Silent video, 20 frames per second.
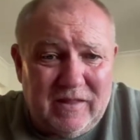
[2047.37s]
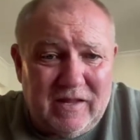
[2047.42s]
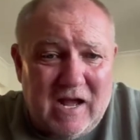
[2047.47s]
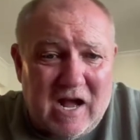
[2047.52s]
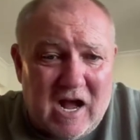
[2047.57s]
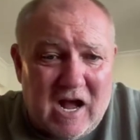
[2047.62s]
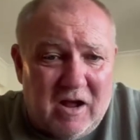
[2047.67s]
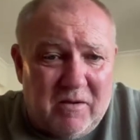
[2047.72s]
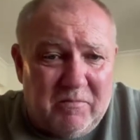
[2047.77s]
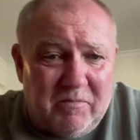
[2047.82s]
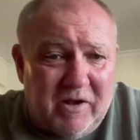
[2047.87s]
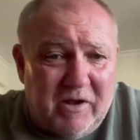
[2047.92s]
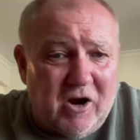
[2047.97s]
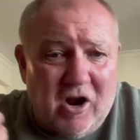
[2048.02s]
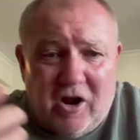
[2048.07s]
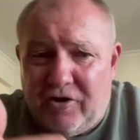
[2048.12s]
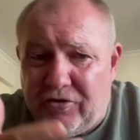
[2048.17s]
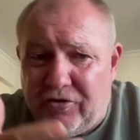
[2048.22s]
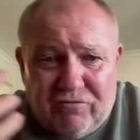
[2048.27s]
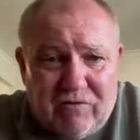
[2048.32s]
And
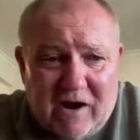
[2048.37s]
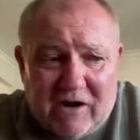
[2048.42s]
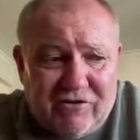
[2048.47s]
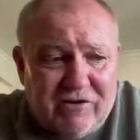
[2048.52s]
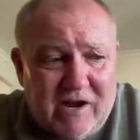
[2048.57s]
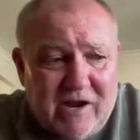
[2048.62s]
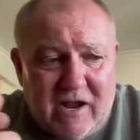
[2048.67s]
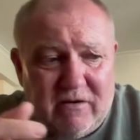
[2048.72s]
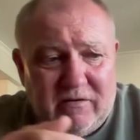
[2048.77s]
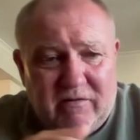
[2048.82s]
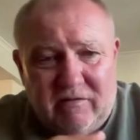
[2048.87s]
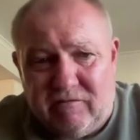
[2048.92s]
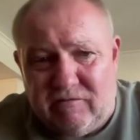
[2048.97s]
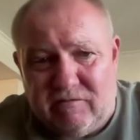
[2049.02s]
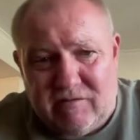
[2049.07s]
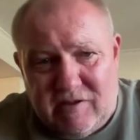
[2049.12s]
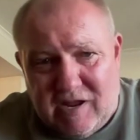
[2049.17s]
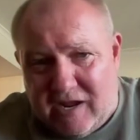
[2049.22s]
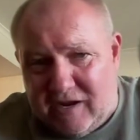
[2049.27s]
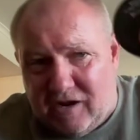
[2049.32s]
I just rush out
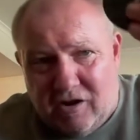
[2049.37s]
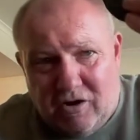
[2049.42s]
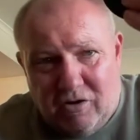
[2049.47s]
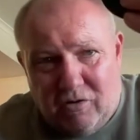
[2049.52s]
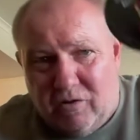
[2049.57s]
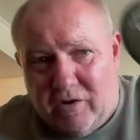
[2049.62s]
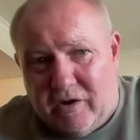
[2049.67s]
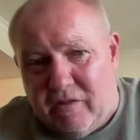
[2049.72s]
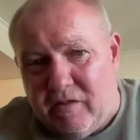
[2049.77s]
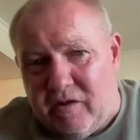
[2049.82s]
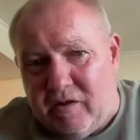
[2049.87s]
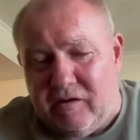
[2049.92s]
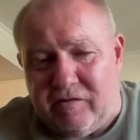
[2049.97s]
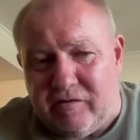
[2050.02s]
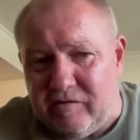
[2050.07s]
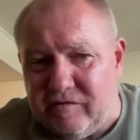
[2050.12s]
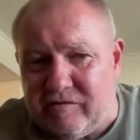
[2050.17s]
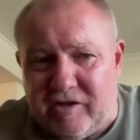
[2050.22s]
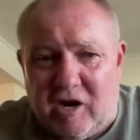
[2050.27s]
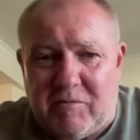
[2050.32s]
and take a whole lot of these
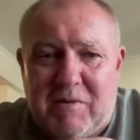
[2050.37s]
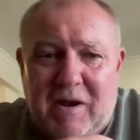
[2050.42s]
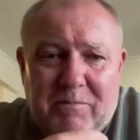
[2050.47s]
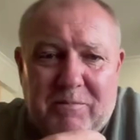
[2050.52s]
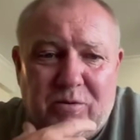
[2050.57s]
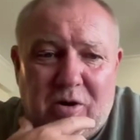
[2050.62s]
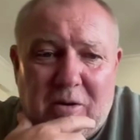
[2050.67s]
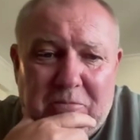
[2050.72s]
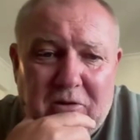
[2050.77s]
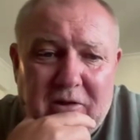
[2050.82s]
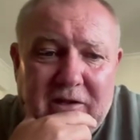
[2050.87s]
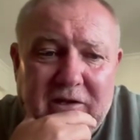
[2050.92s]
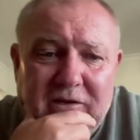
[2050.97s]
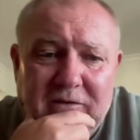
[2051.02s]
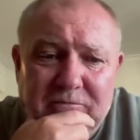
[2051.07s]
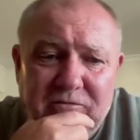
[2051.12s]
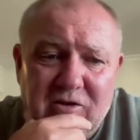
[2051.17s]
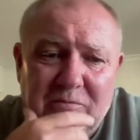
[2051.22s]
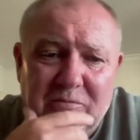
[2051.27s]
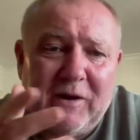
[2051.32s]
and set them up
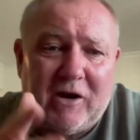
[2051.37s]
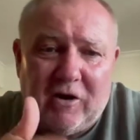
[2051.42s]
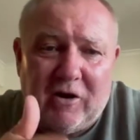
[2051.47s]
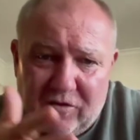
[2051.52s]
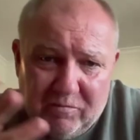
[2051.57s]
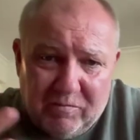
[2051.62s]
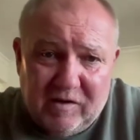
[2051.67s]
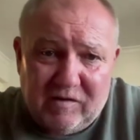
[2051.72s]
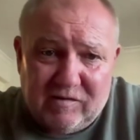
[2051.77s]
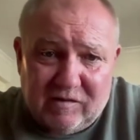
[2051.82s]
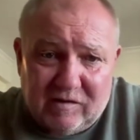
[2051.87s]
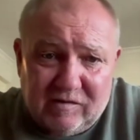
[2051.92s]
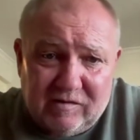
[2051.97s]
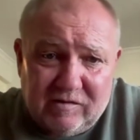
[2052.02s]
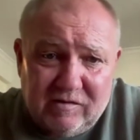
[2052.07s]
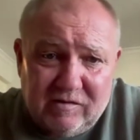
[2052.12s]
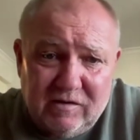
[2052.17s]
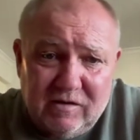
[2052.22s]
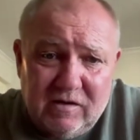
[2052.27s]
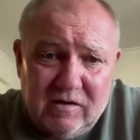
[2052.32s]
properly. Depend on the
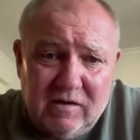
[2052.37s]
business.